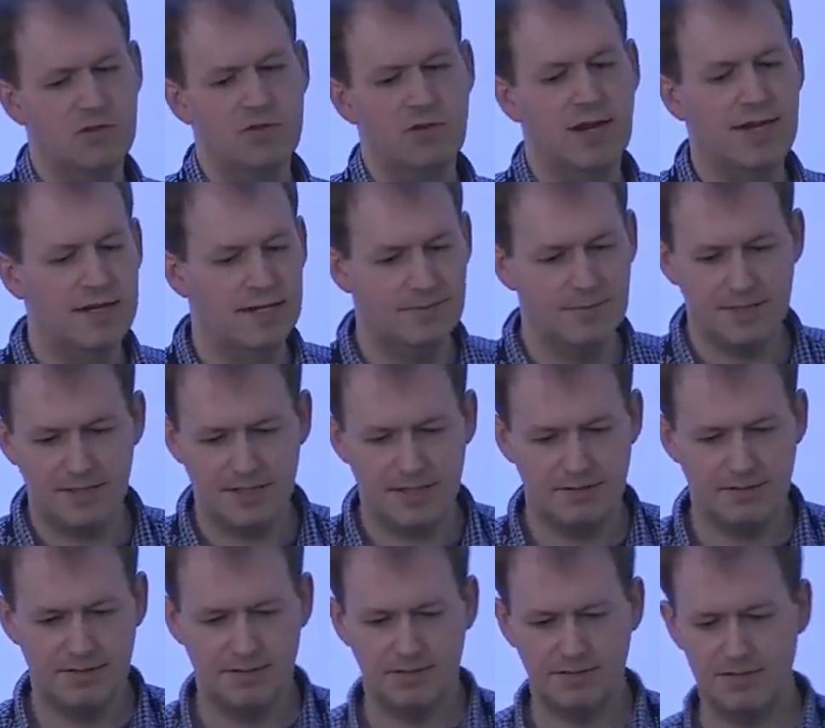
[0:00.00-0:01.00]
training
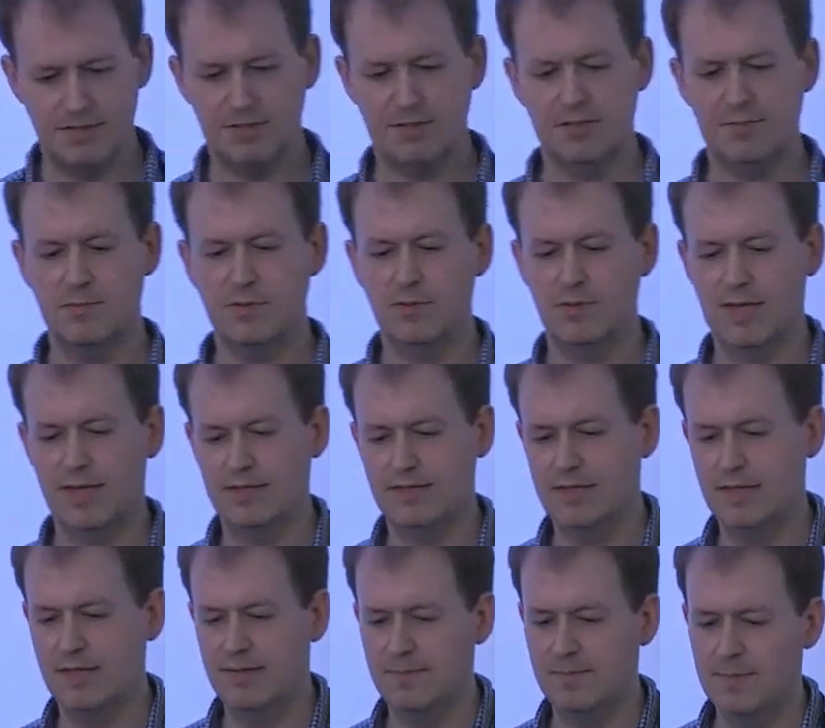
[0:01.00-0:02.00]
materials to support that
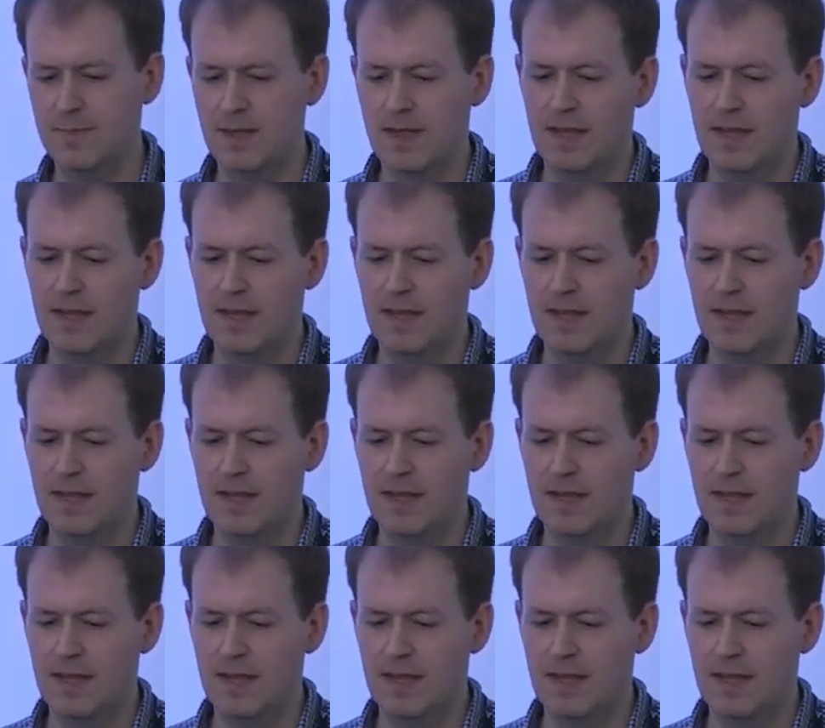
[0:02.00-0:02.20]
team?